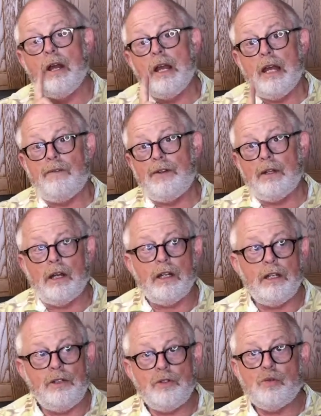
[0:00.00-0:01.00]
if you're not
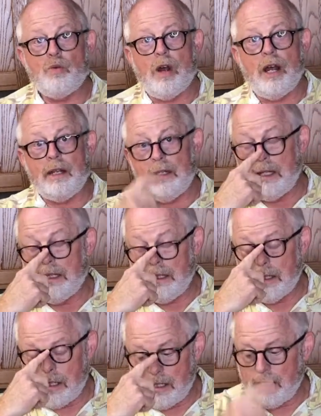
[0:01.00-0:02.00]
going to use wine in
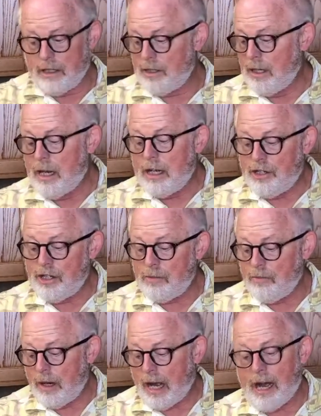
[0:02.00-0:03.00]
this dish, just
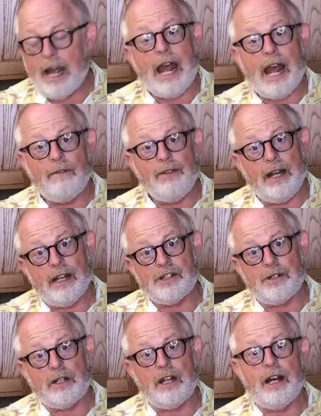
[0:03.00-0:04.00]
have an
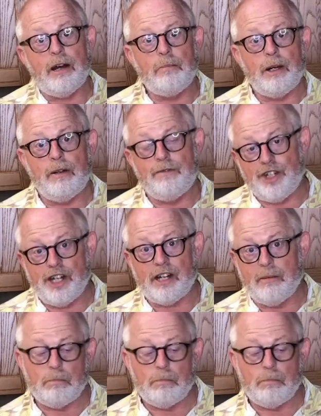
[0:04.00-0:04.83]
extra cup of chicken